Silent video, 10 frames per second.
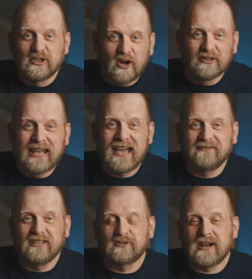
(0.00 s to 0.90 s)
don't
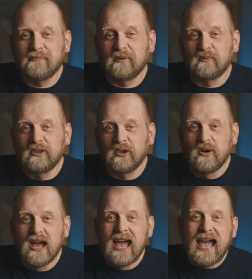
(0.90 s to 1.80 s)
have the tripod with
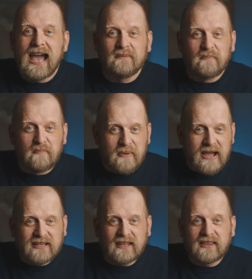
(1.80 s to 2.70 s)
you, and
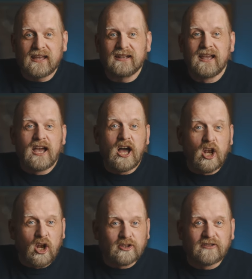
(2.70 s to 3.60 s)
better than a
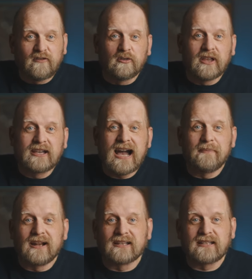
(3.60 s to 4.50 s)
lot of other
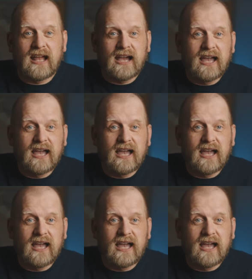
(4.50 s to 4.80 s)
cameras that I